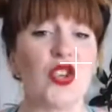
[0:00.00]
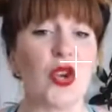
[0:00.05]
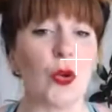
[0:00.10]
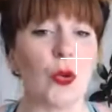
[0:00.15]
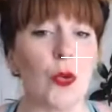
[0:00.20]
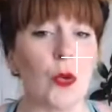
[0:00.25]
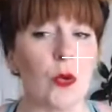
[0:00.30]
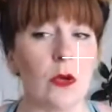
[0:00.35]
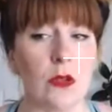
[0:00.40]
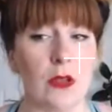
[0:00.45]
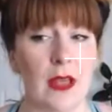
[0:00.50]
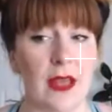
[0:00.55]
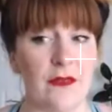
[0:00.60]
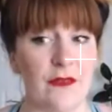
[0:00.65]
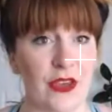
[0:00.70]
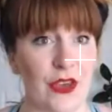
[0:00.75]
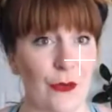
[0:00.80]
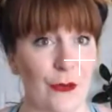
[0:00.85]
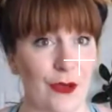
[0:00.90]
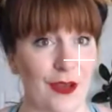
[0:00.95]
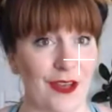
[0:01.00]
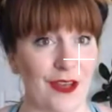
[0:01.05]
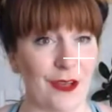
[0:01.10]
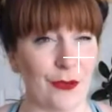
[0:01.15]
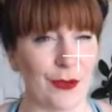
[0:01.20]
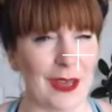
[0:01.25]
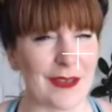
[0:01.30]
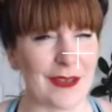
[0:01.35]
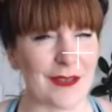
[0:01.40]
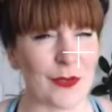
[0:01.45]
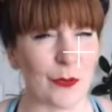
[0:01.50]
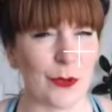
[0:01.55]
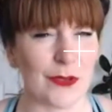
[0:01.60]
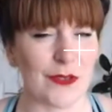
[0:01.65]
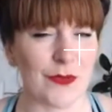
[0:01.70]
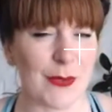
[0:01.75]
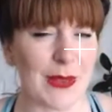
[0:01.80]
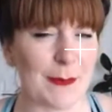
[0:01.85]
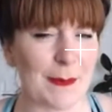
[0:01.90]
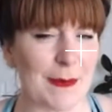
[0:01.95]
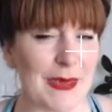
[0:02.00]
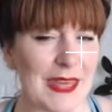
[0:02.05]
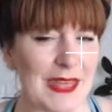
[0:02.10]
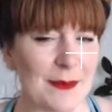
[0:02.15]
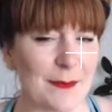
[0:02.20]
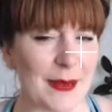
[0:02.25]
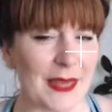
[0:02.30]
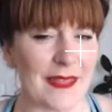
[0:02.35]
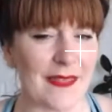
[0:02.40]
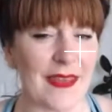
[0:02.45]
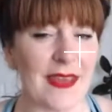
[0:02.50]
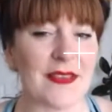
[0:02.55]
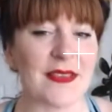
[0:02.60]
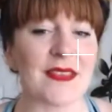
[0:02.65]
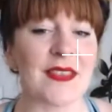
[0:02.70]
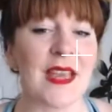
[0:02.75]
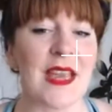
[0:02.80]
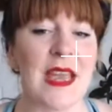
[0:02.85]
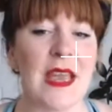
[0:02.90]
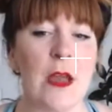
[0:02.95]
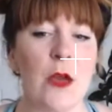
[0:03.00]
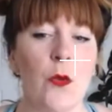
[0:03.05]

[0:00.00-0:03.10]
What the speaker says: tool of yoga. Okay, so what do I mean by this?